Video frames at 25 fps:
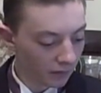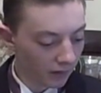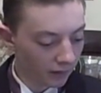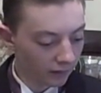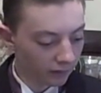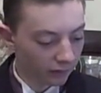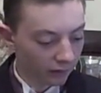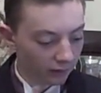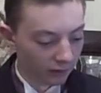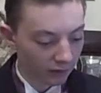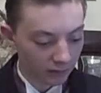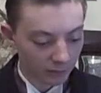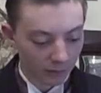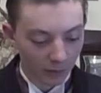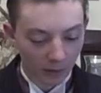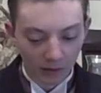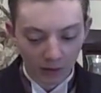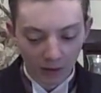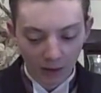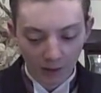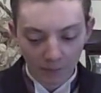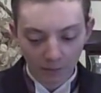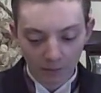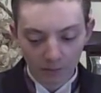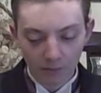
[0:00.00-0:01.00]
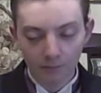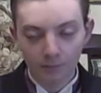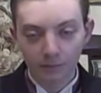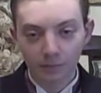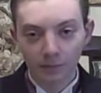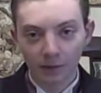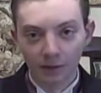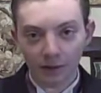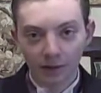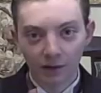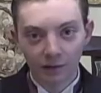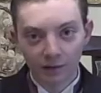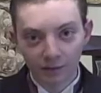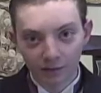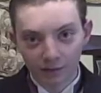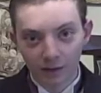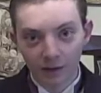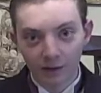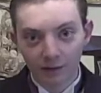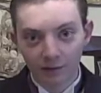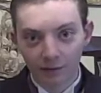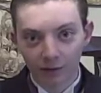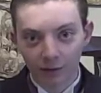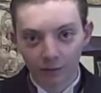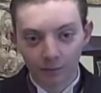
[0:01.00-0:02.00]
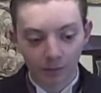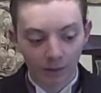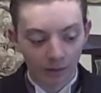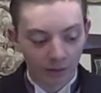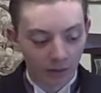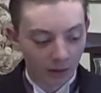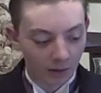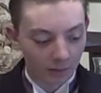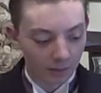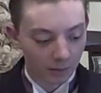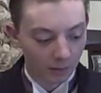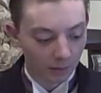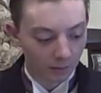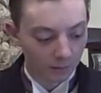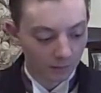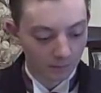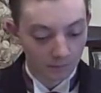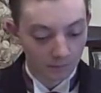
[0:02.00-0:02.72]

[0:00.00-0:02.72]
So it's pineapple. Tastes like pineapple.